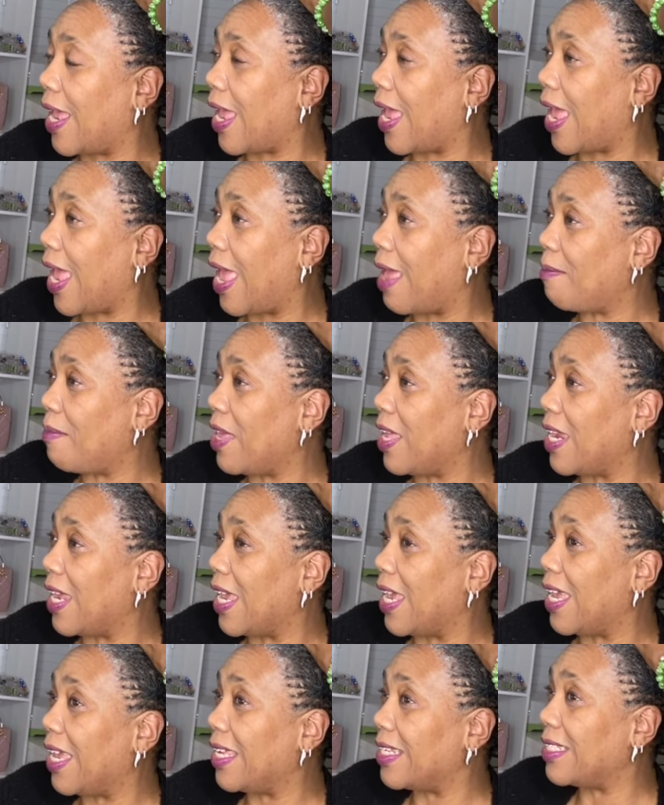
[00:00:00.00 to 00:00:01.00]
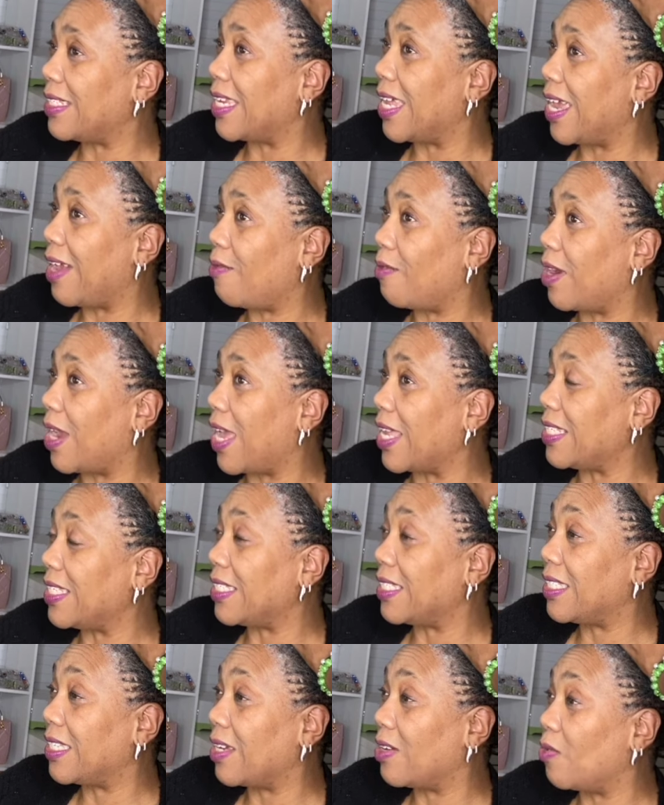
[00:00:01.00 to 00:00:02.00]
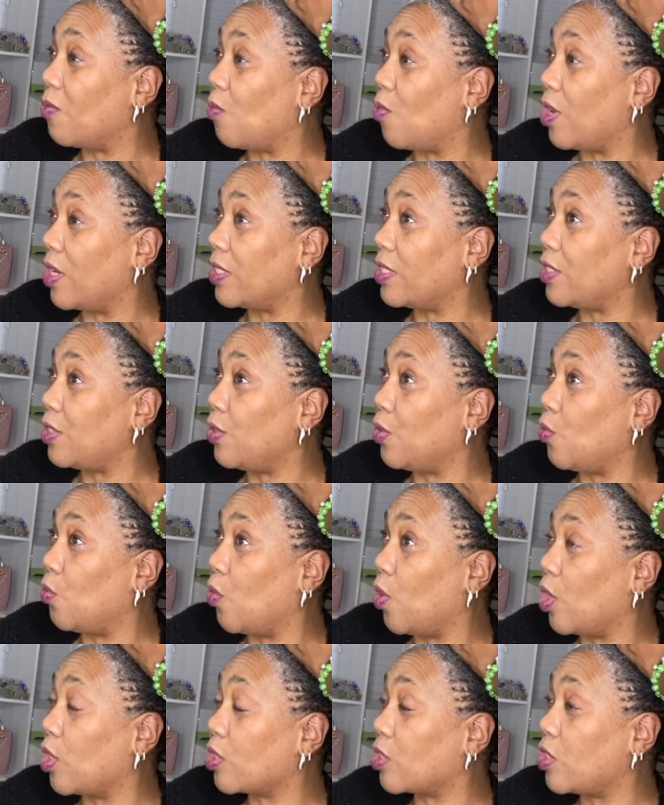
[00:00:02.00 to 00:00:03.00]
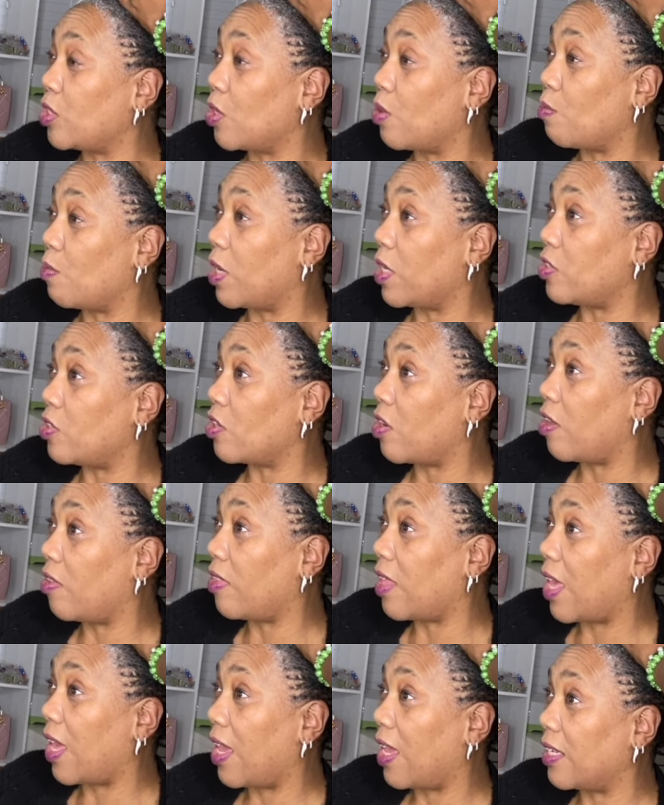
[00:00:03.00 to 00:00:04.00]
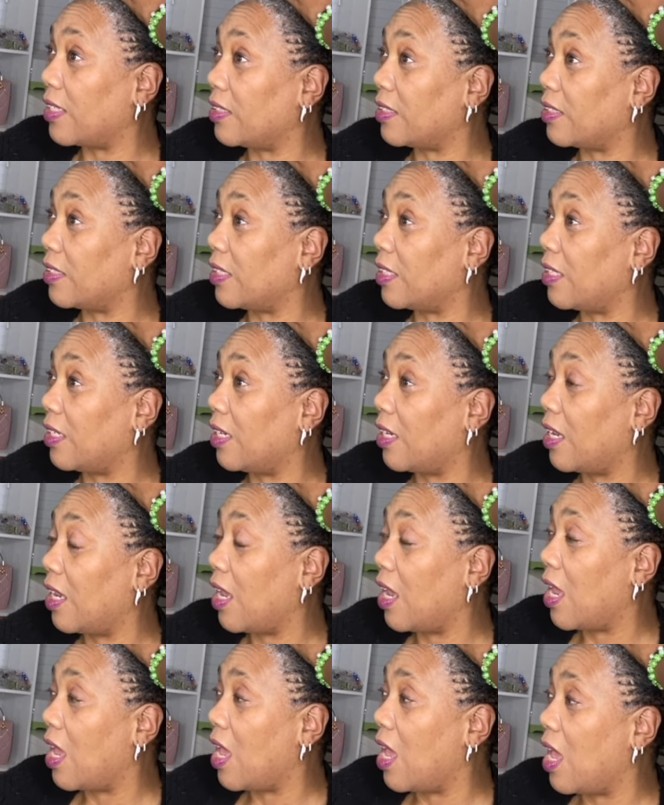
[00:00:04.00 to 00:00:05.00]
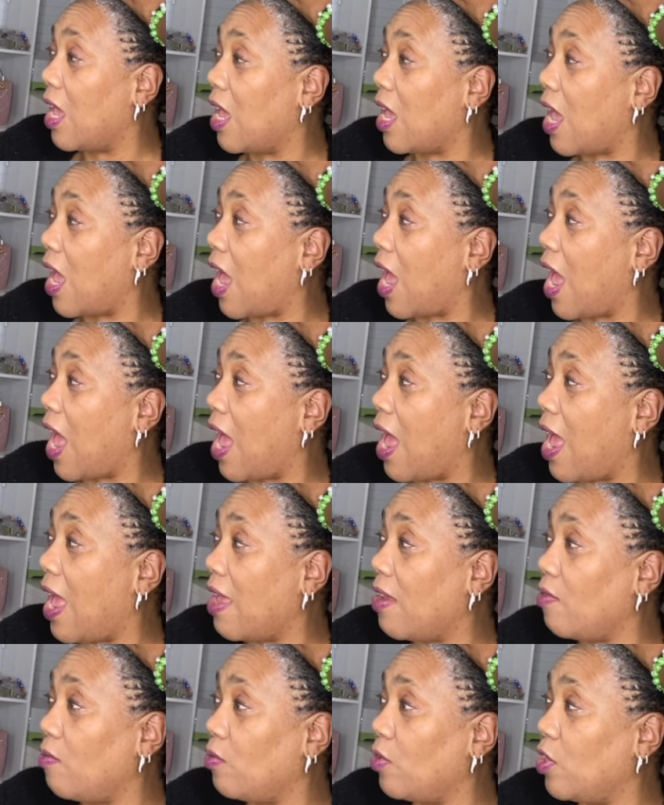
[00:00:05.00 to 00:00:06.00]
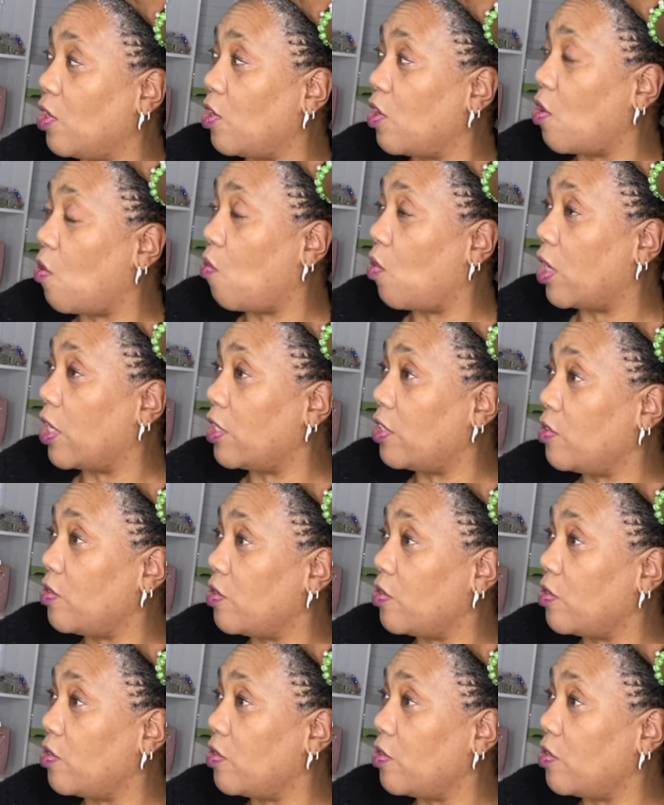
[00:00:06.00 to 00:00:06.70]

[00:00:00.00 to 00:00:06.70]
I'm at an age now where I just don't want to work so much on that. I, want to do